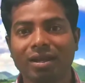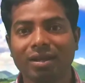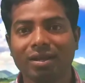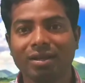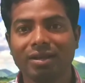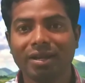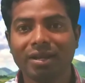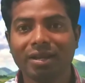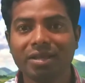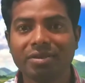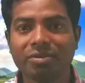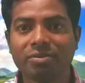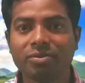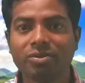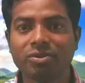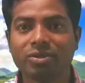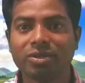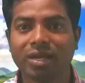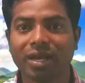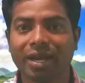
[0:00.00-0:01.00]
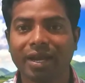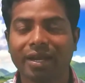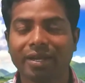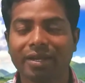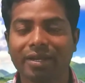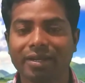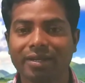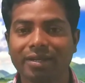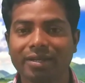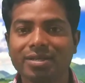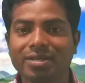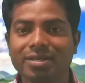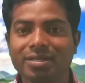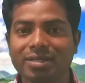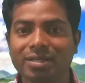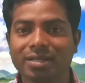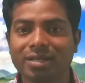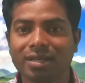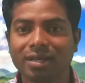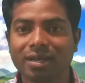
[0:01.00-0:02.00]
daily use, and it is
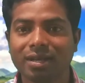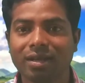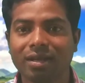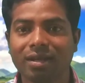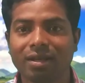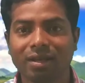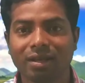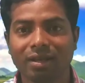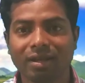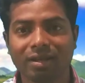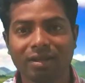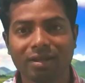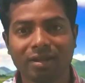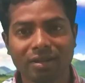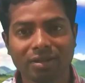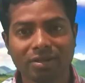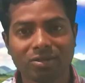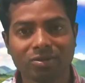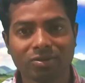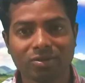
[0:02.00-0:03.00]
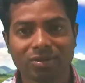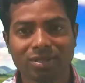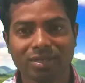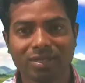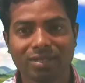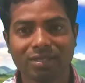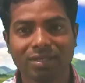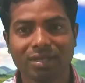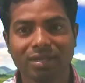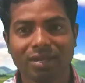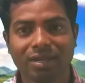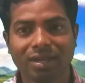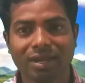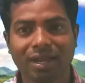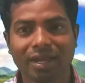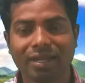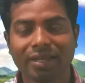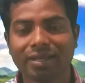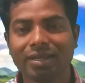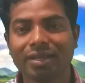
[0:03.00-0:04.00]
resources
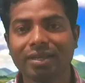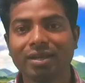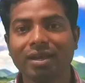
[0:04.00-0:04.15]
like